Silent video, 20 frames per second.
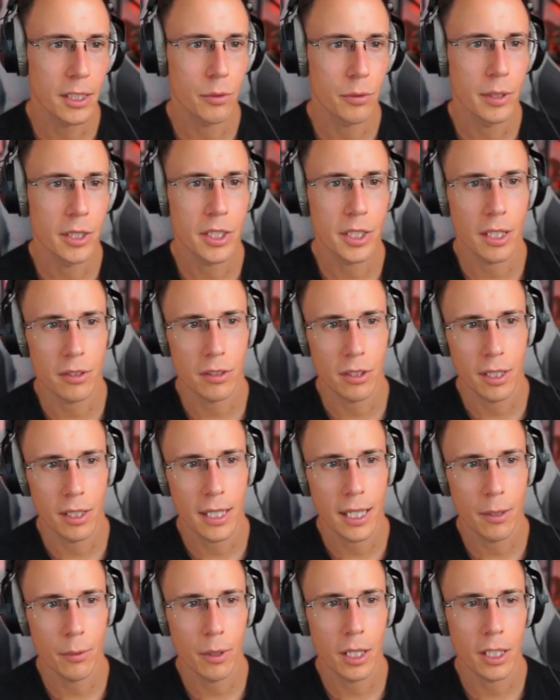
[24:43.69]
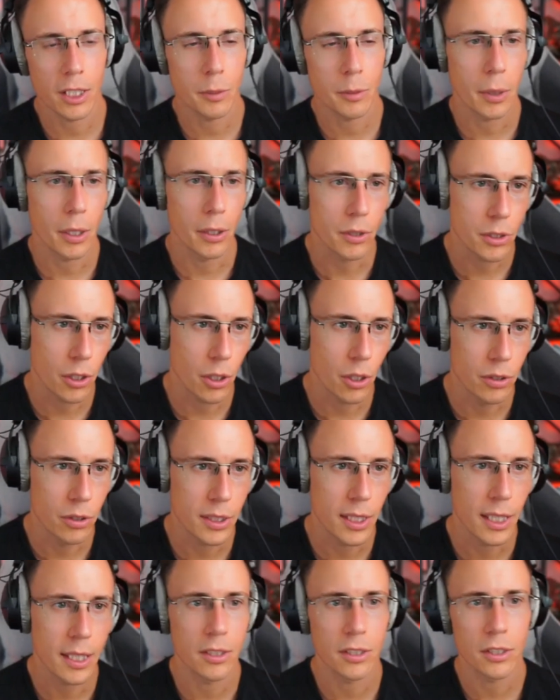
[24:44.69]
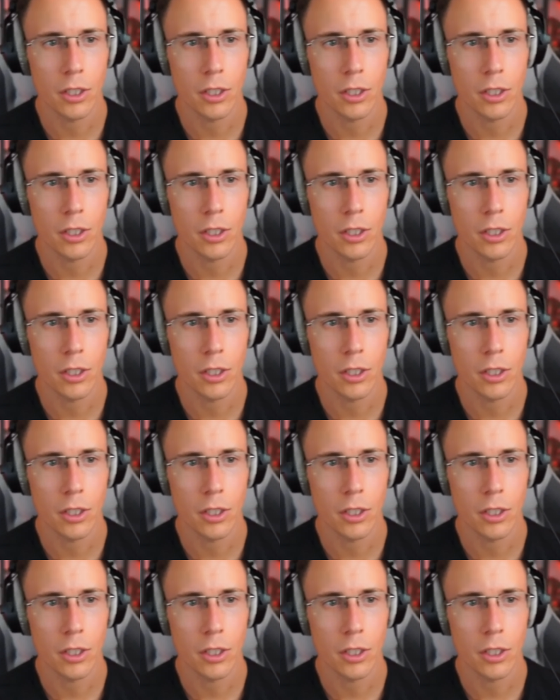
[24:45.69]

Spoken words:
to reach out to the network, to post content,